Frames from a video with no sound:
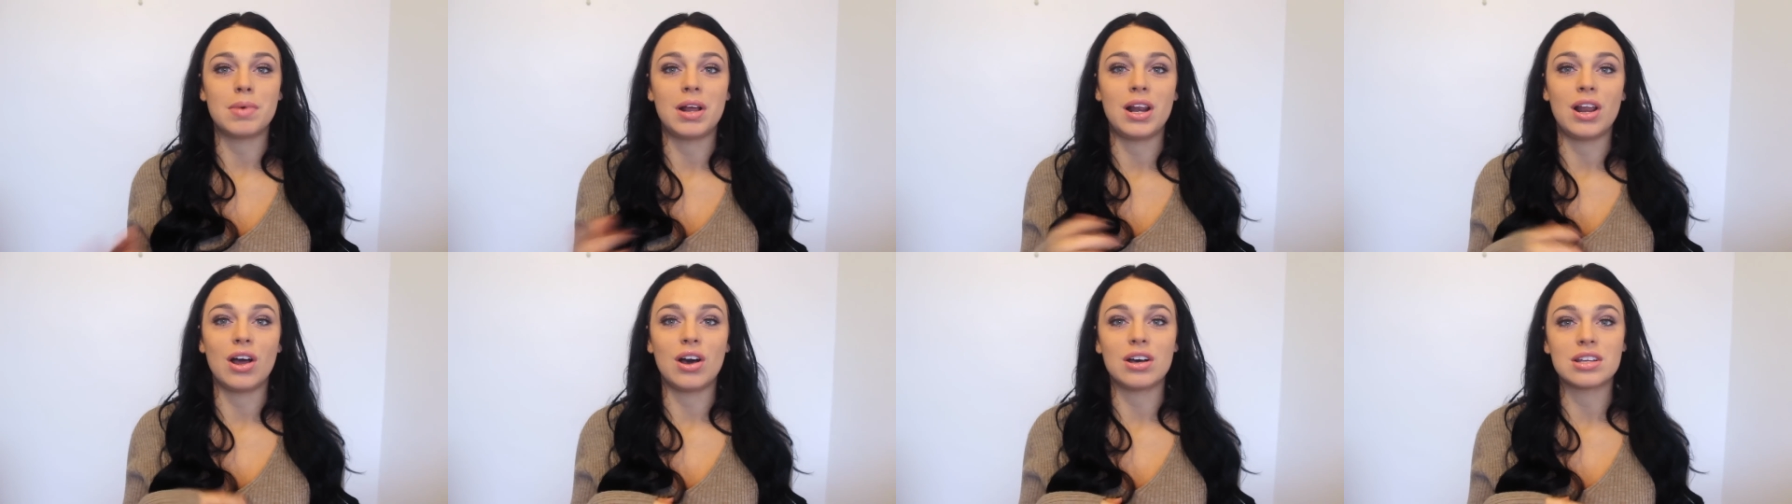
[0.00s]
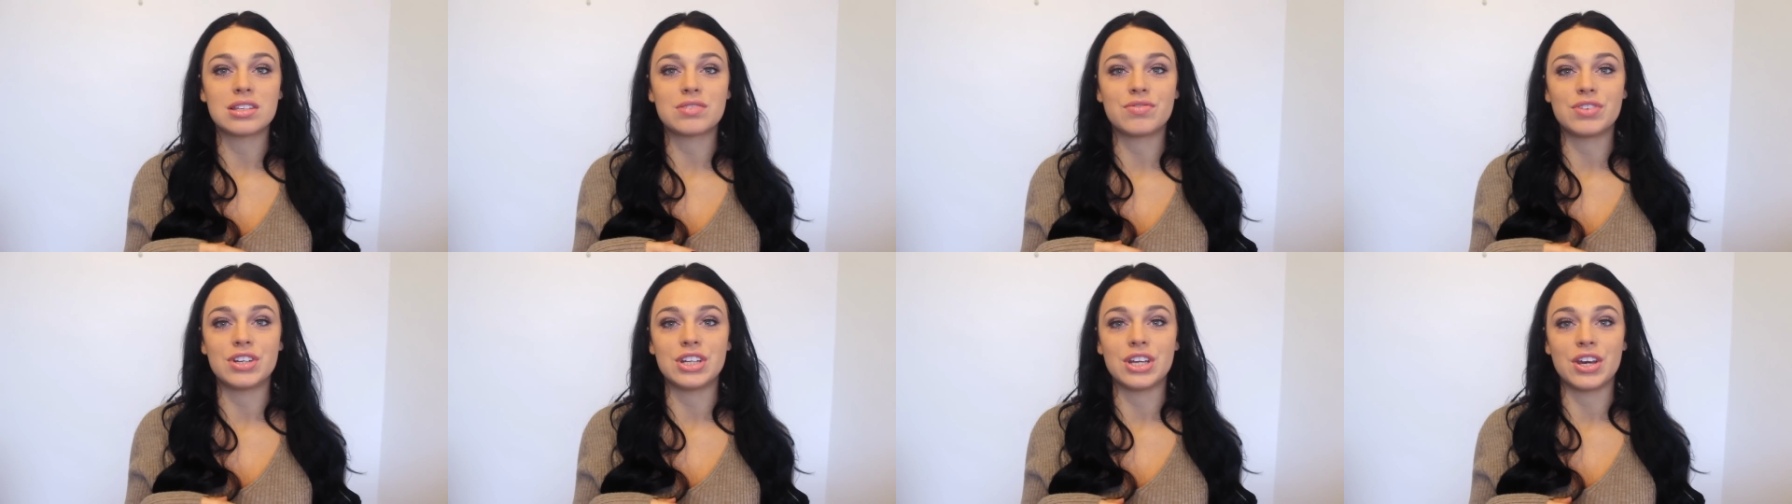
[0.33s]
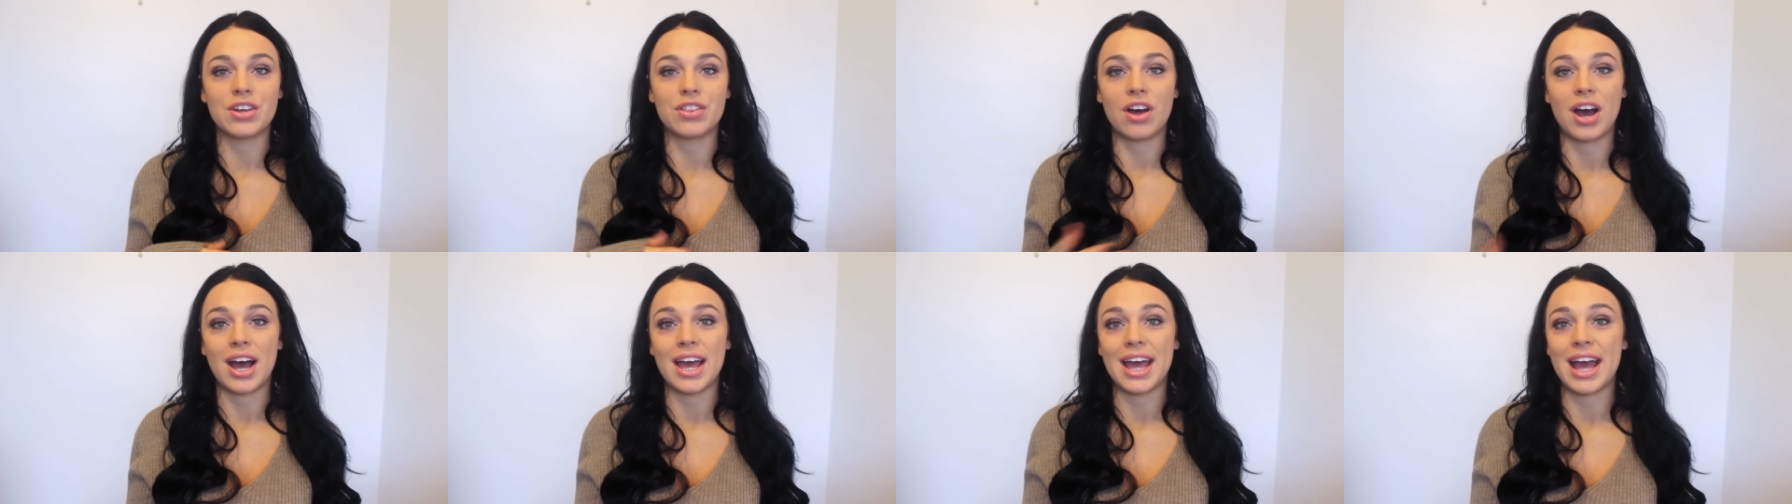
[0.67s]
in my last
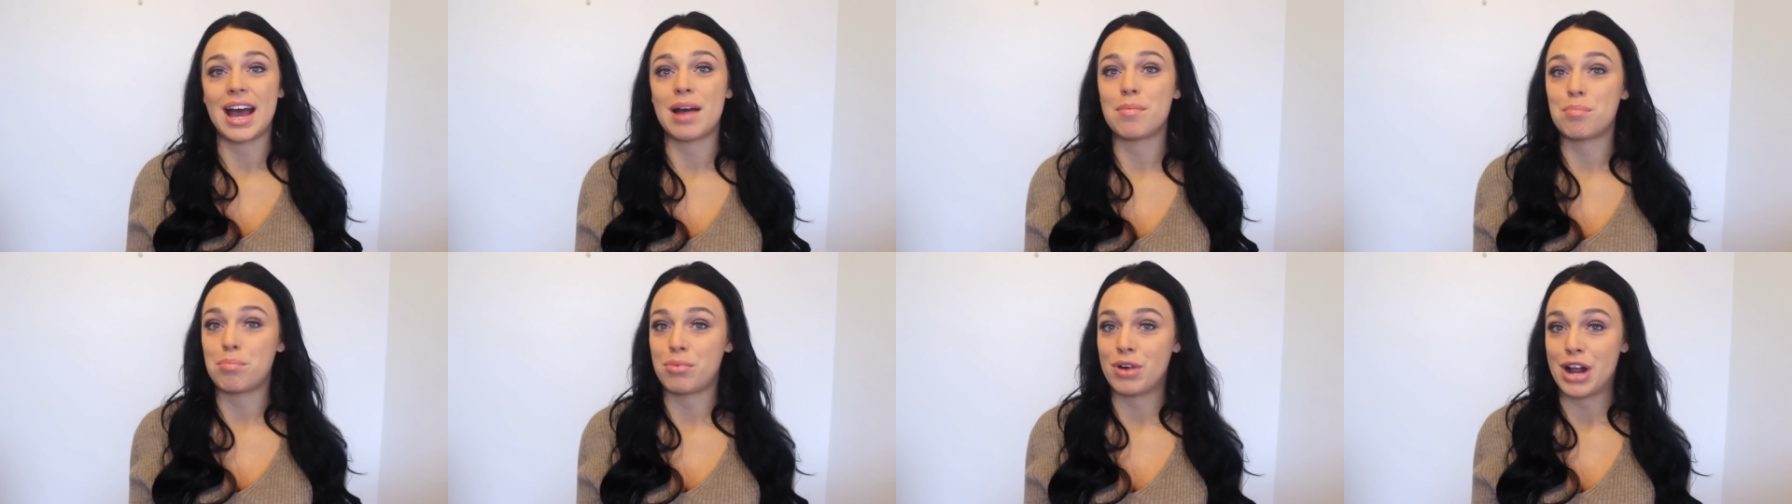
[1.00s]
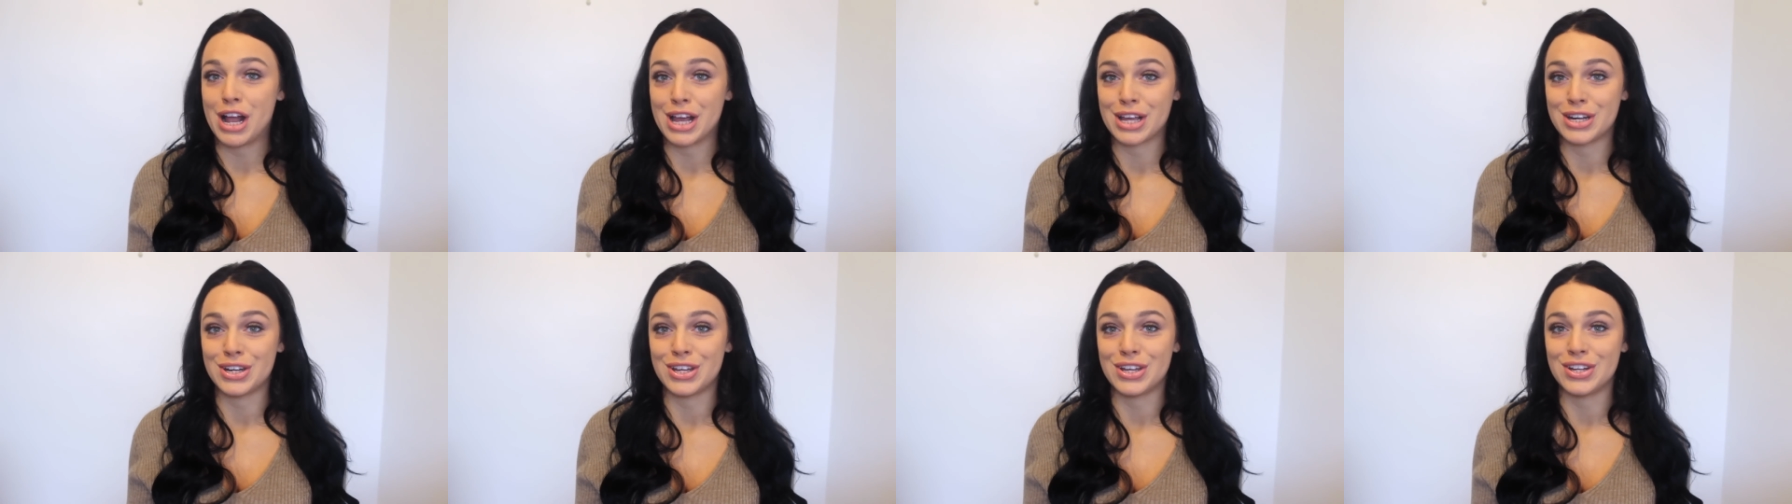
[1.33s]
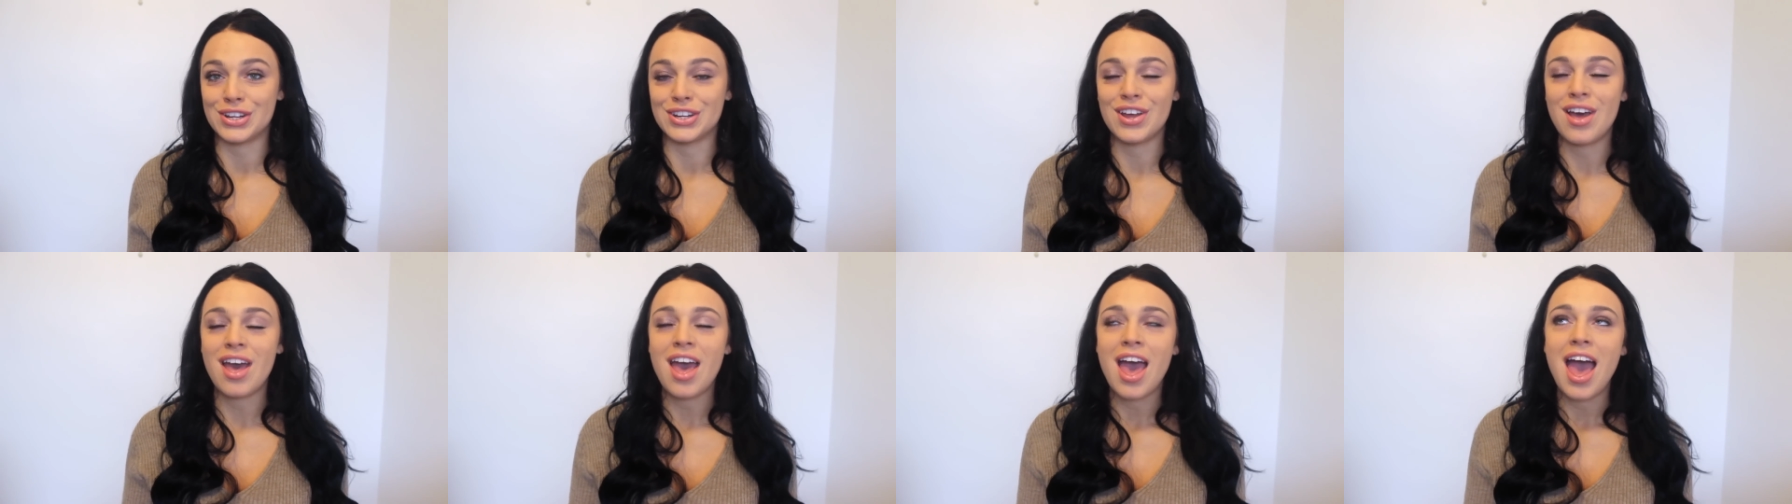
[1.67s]
video that I am
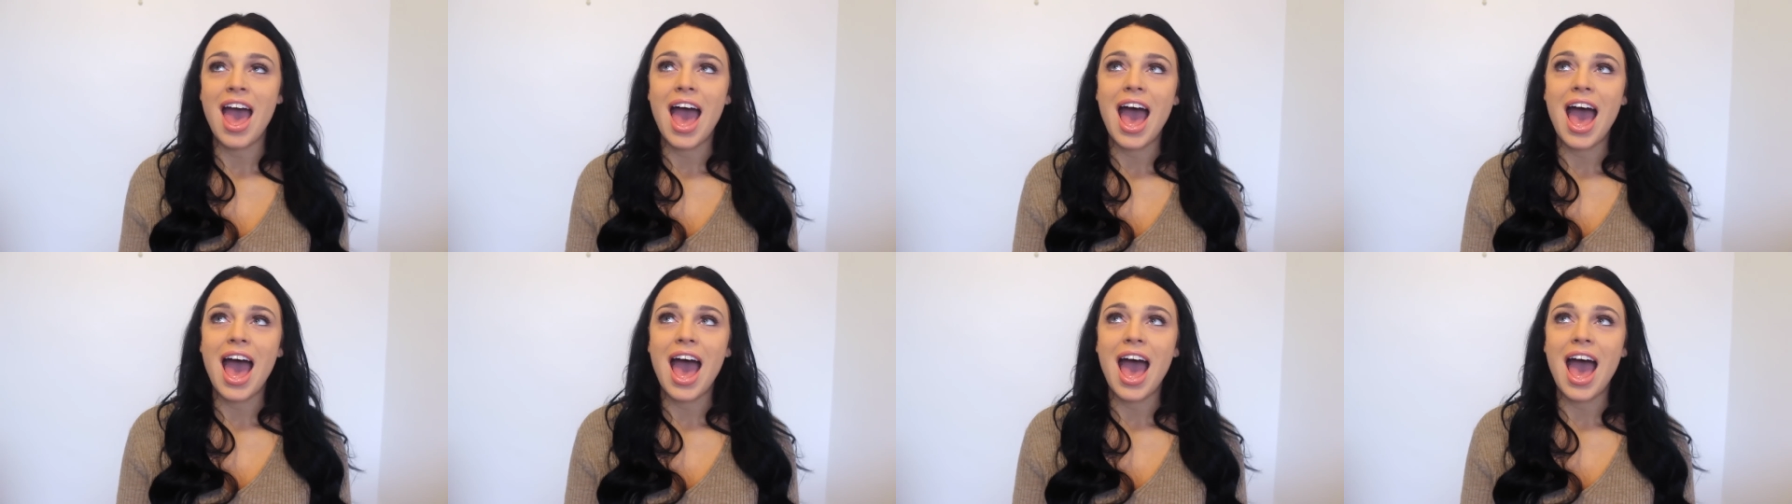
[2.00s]
pregnant.